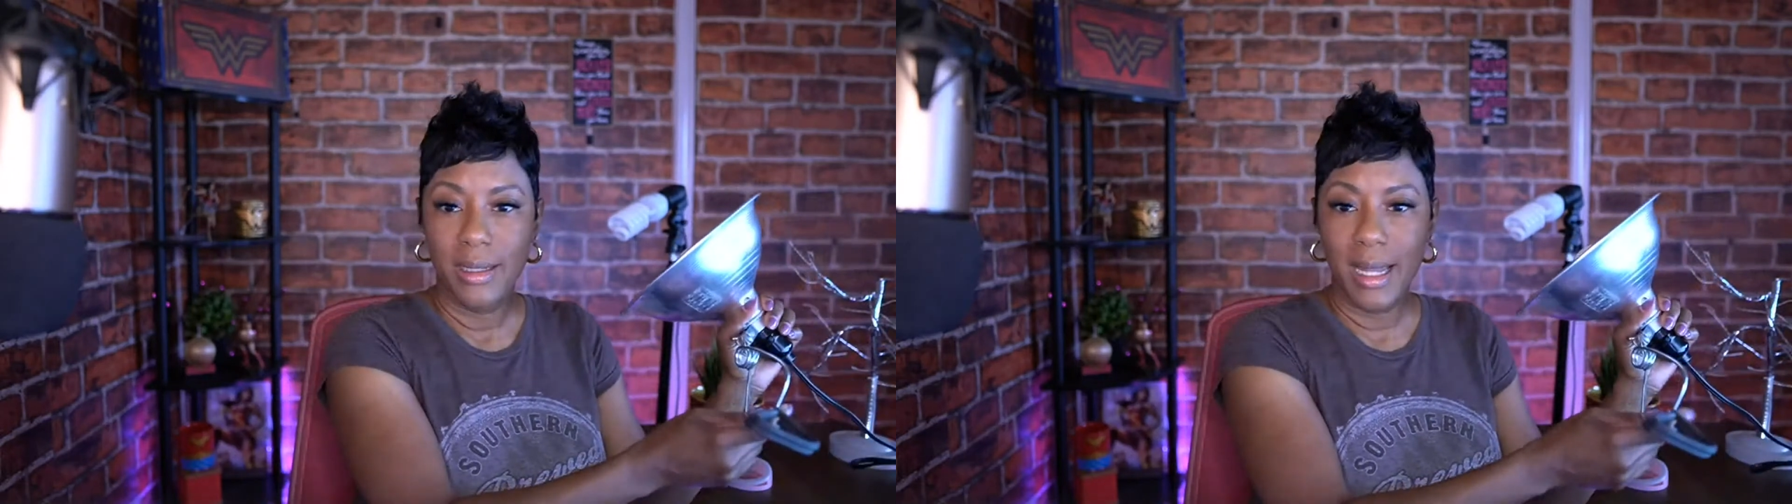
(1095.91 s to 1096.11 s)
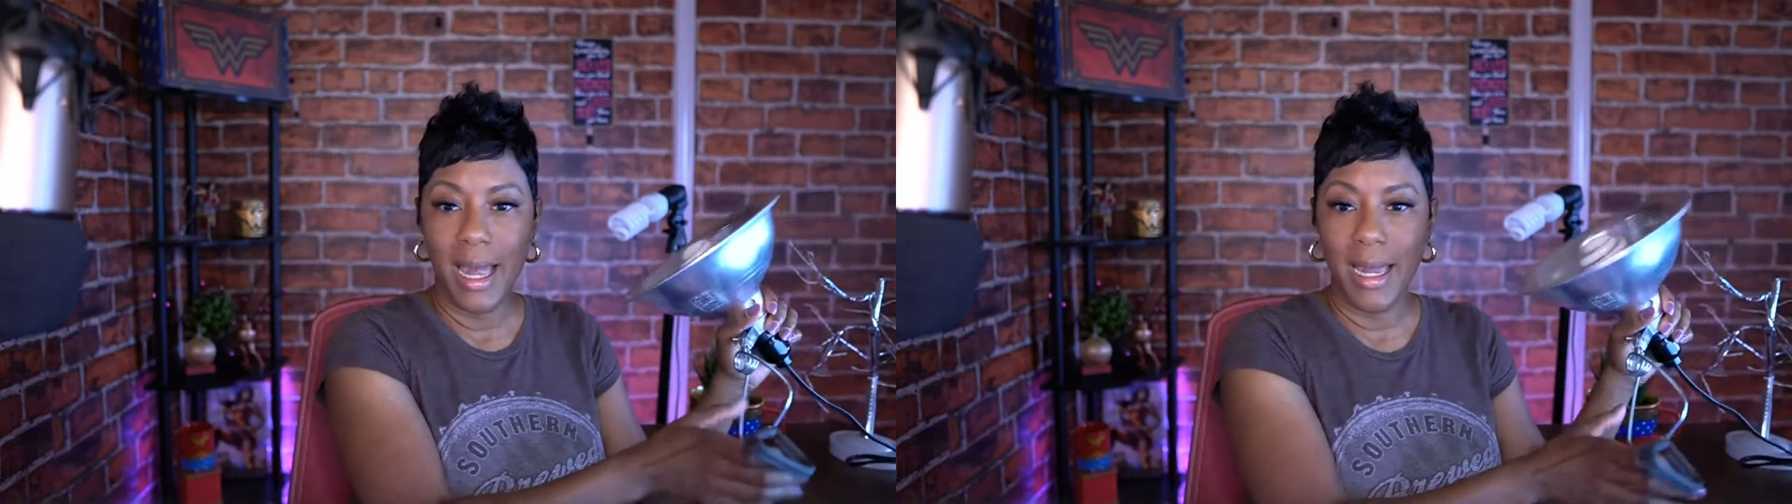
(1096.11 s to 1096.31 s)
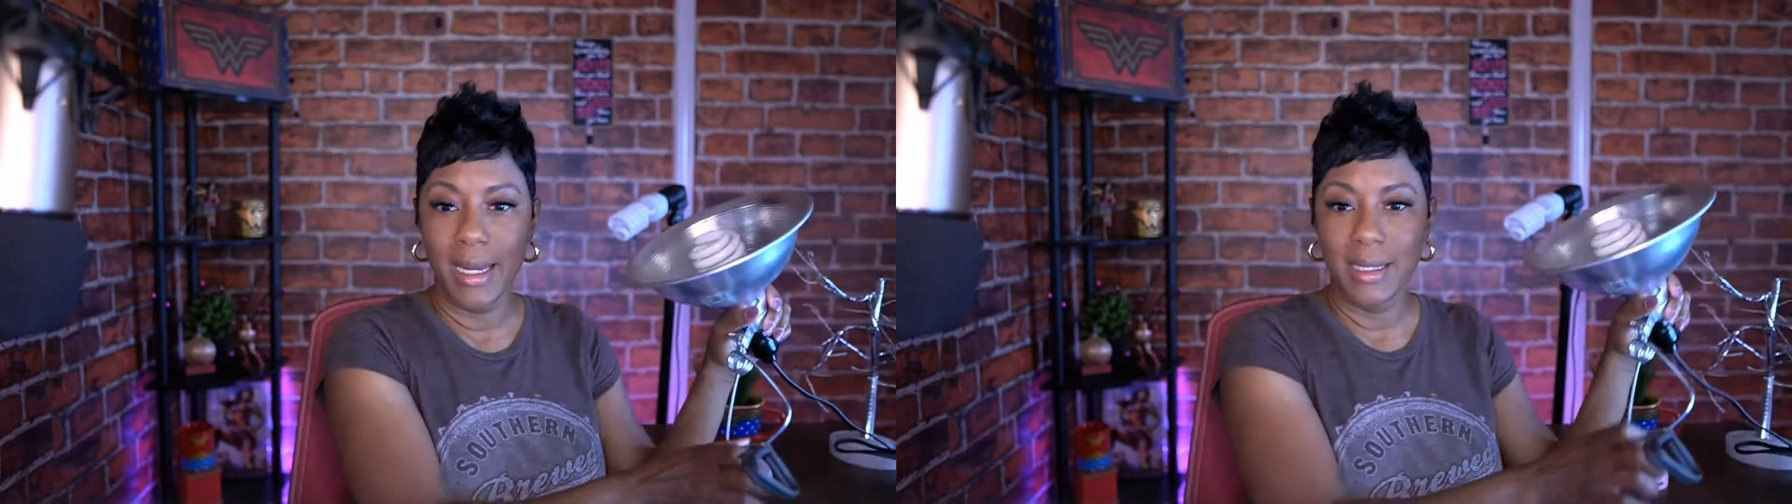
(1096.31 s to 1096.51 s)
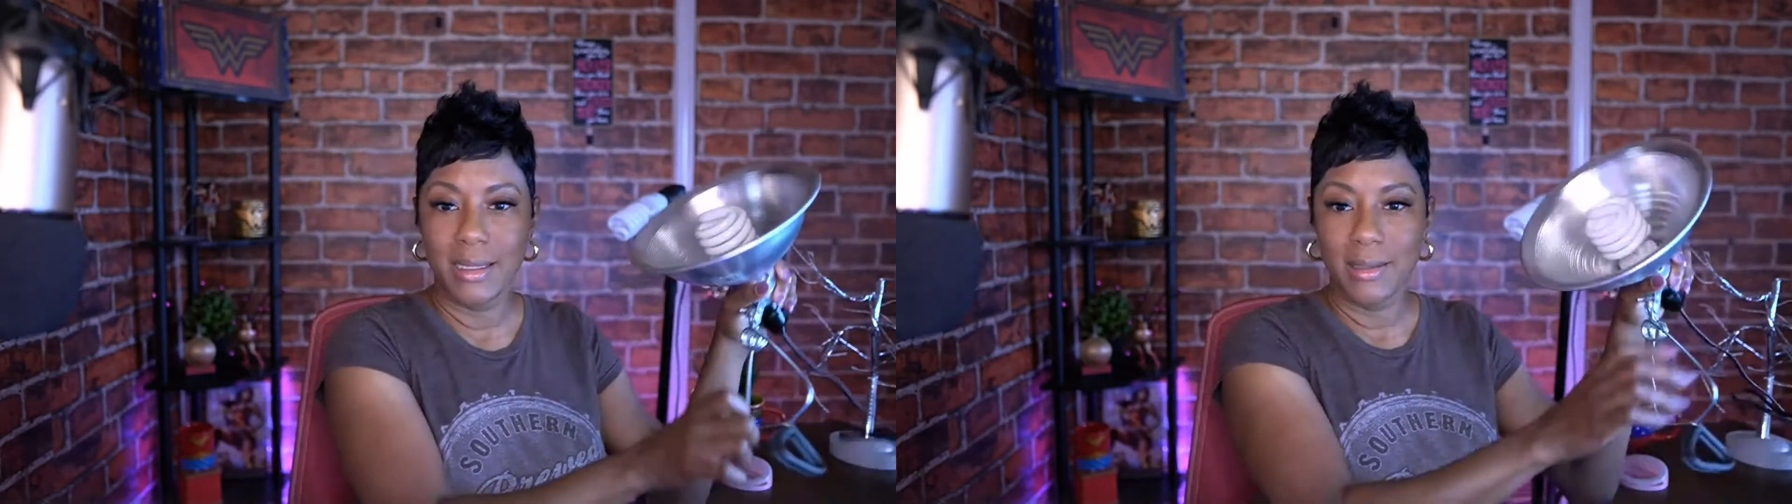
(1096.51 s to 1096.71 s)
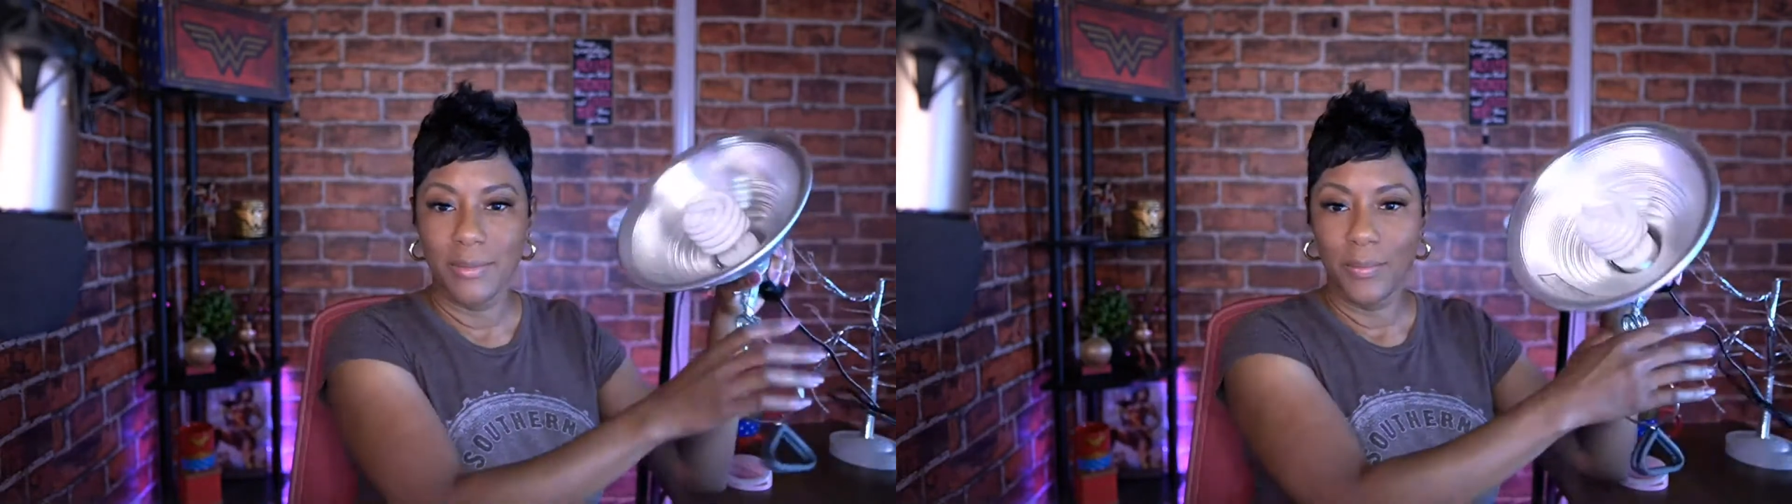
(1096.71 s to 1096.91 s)

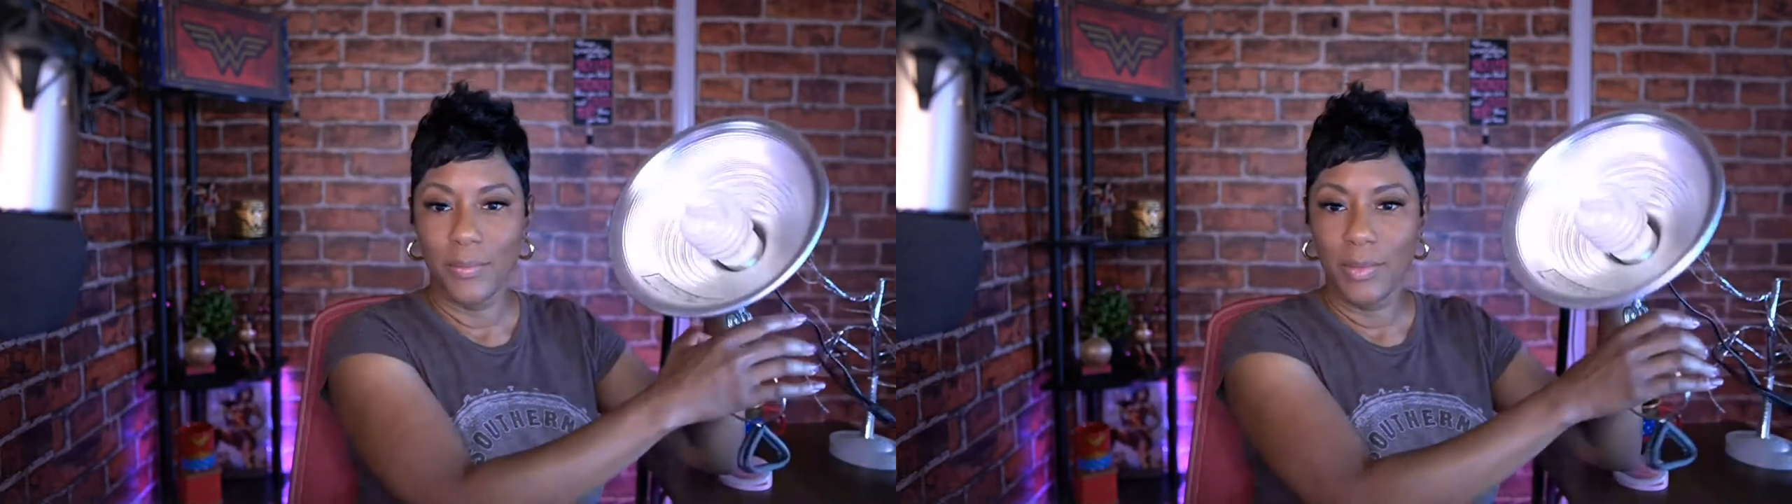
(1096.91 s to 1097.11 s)
light.